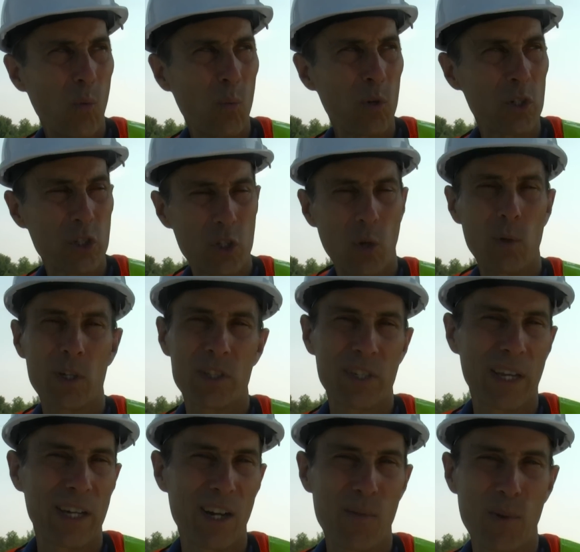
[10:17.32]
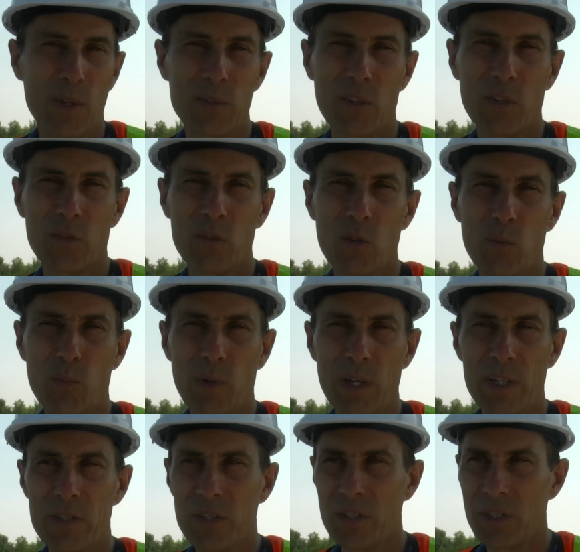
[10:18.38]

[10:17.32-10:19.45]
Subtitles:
we're so excited about this new bridge.